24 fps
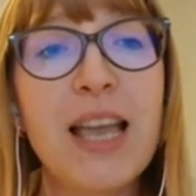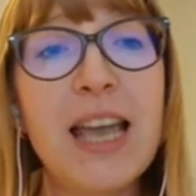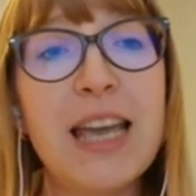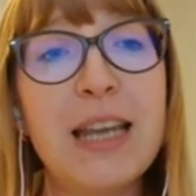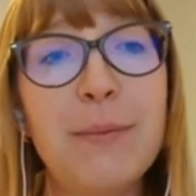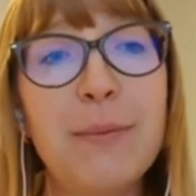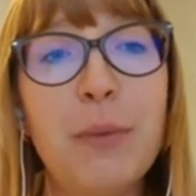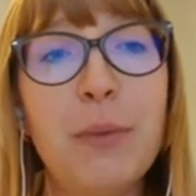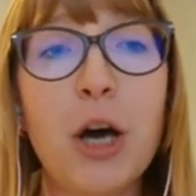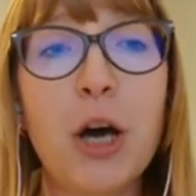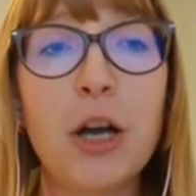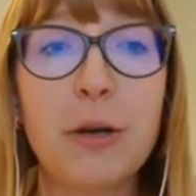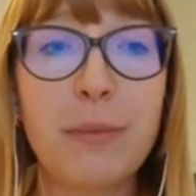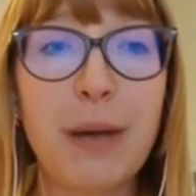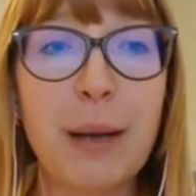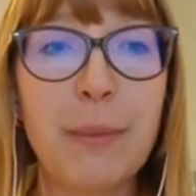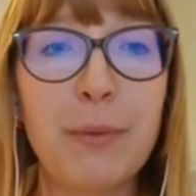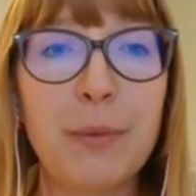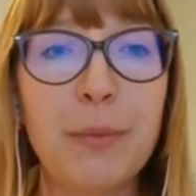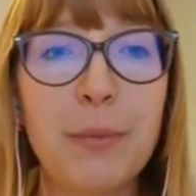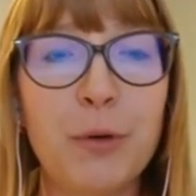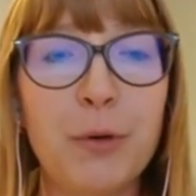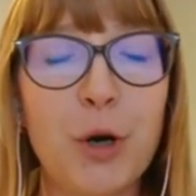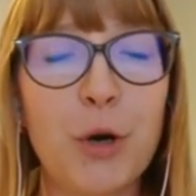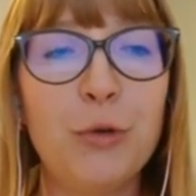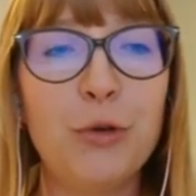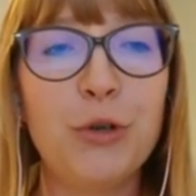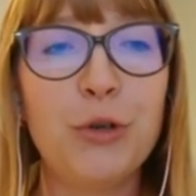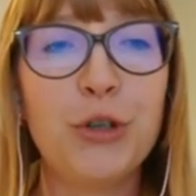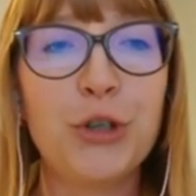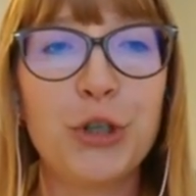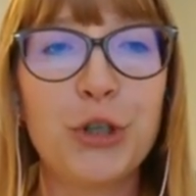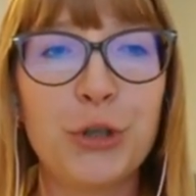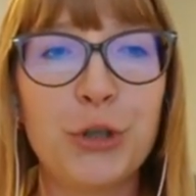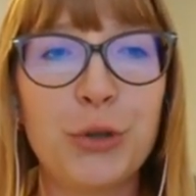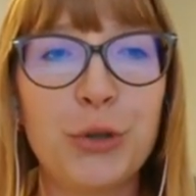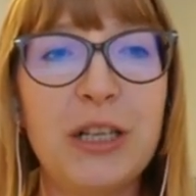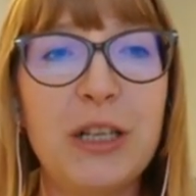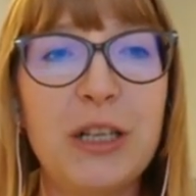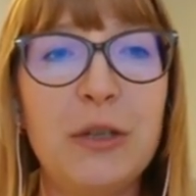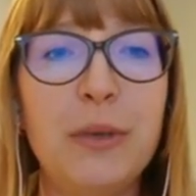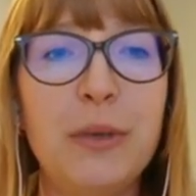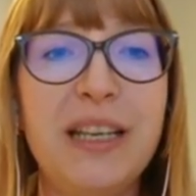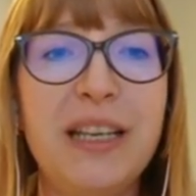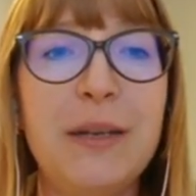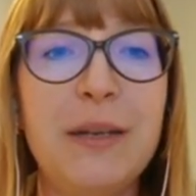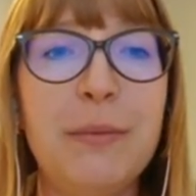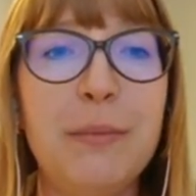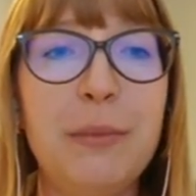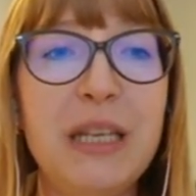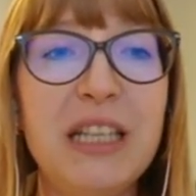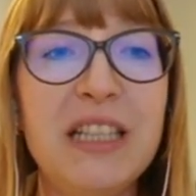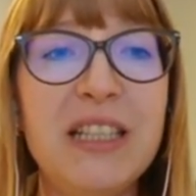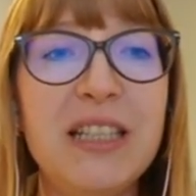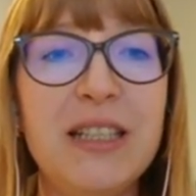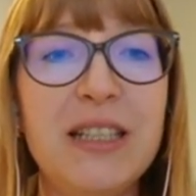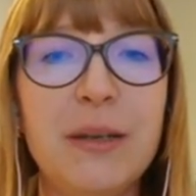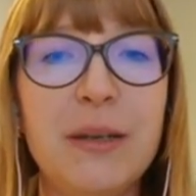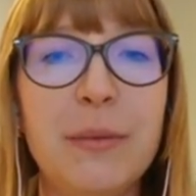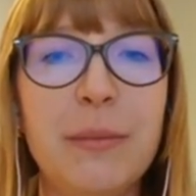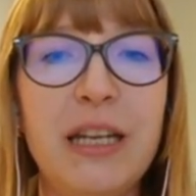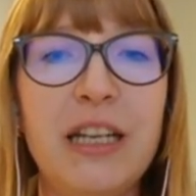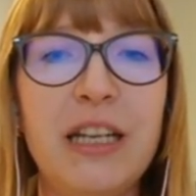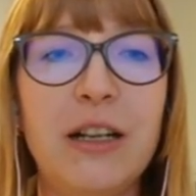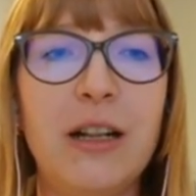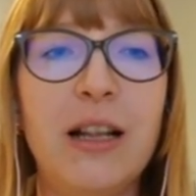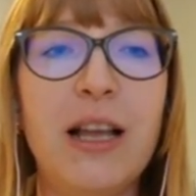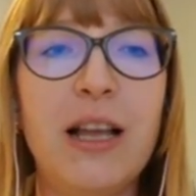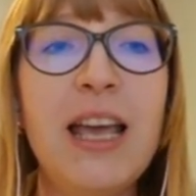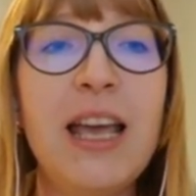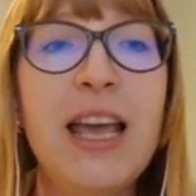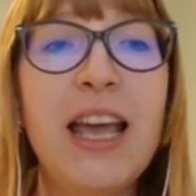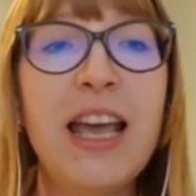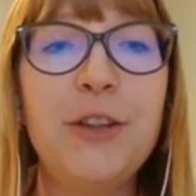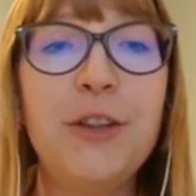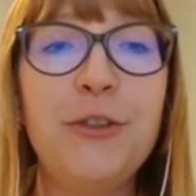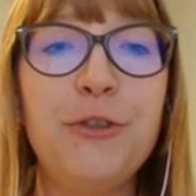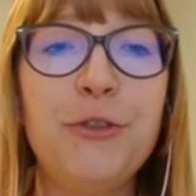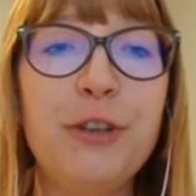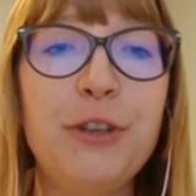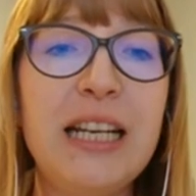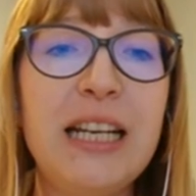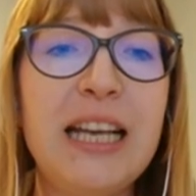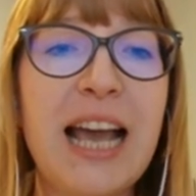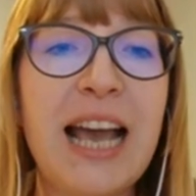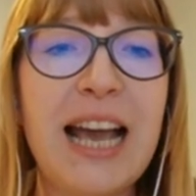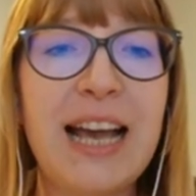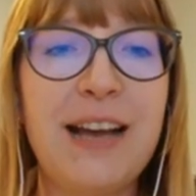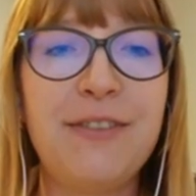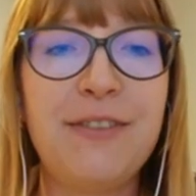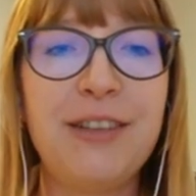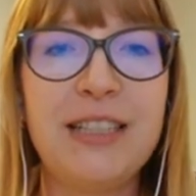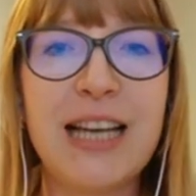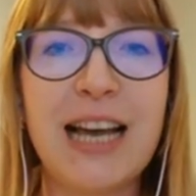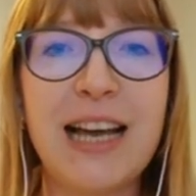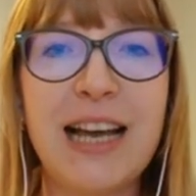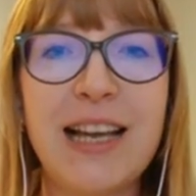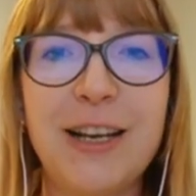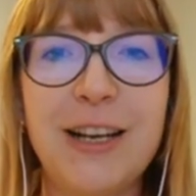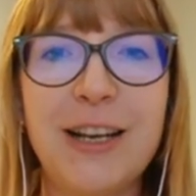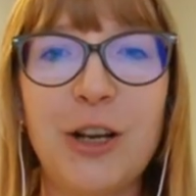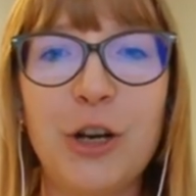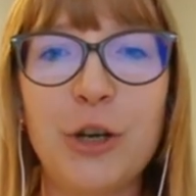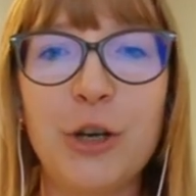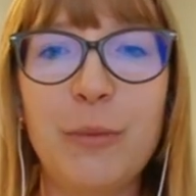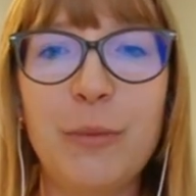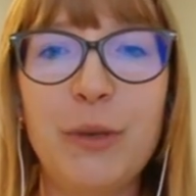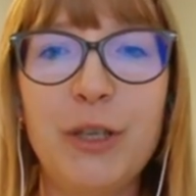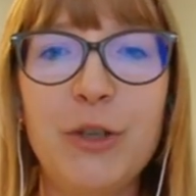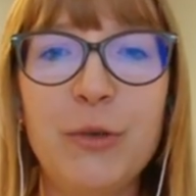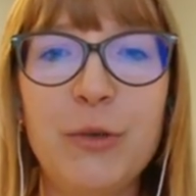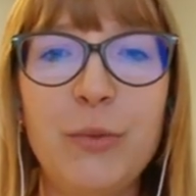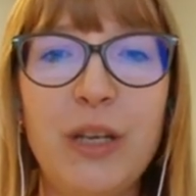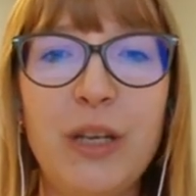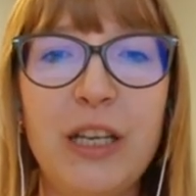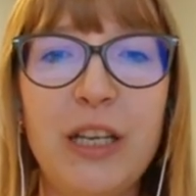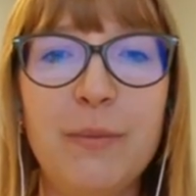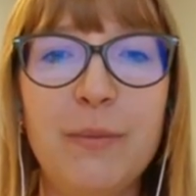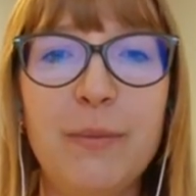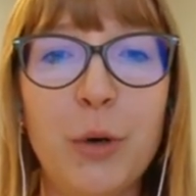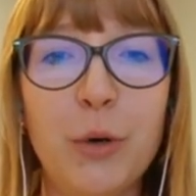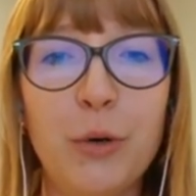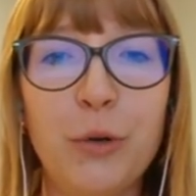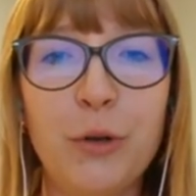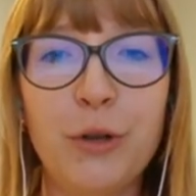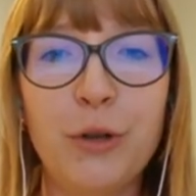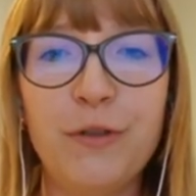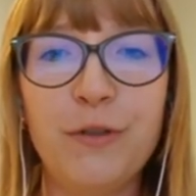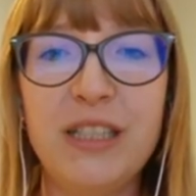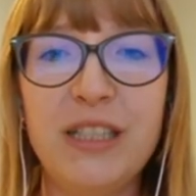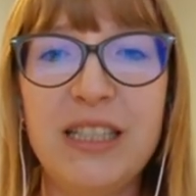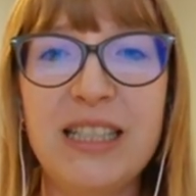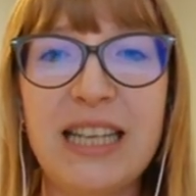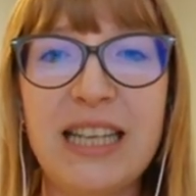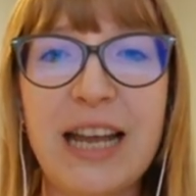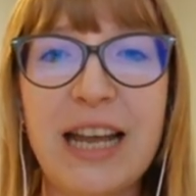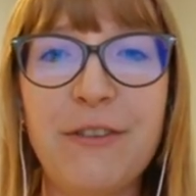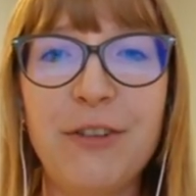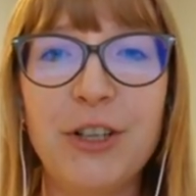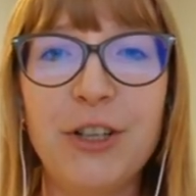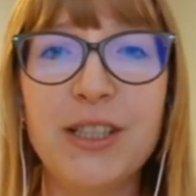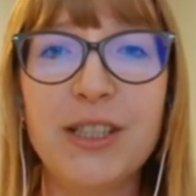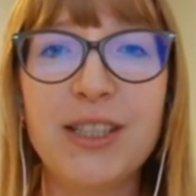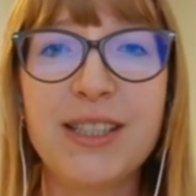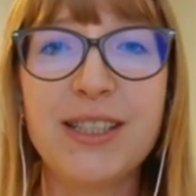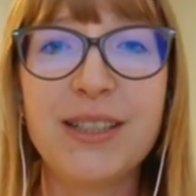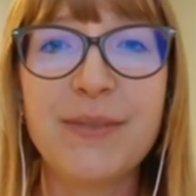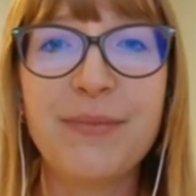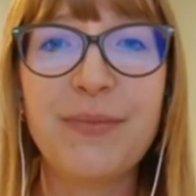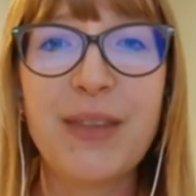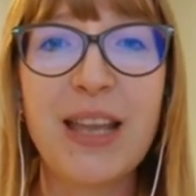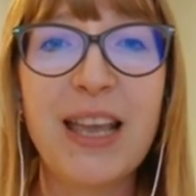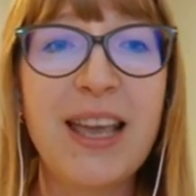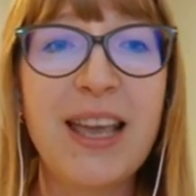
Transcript: and bottom-up approach so that we can meet in the middle and really have a dialogue between both of these levels.